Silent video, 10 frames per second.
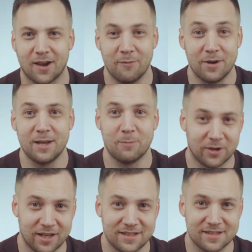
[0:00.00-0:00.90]
I really
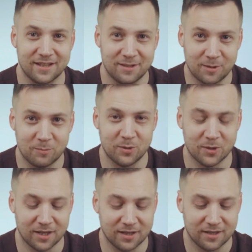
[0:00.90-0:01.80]
wanted a new
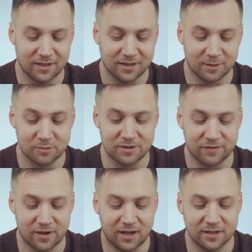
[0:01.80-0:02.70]
computer that was really
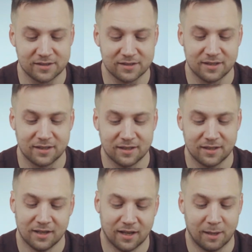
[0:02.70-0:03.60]
fast.
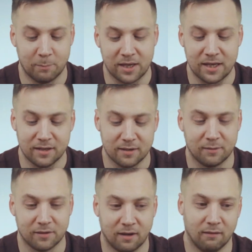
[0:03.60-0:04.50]
And Pete, he
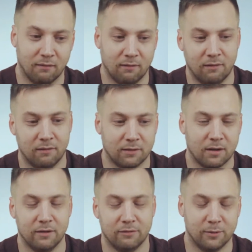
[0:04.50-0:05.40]
was like, oh,
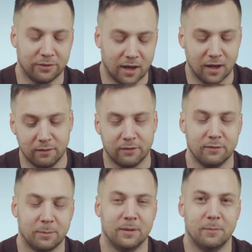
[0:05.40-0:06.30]
can't afford that,
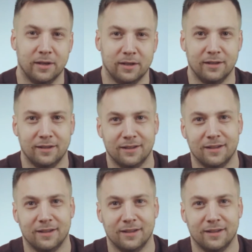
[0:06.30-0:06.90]
don't spend the money.